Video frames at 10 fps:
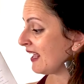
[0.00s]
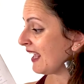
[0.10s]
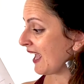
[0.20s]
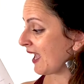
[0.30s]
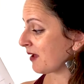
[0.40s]

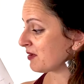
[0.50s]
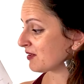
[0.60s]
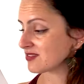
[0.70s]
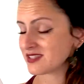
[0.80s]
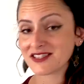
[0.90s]
and
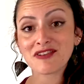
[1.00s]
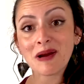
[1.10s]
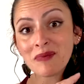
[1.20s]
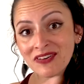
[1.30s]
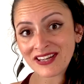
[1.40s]
because it's
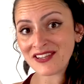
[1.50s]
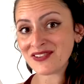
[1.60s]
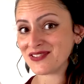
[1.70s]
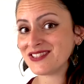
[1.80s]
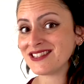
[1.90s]
grammar in
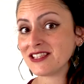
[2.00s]
use,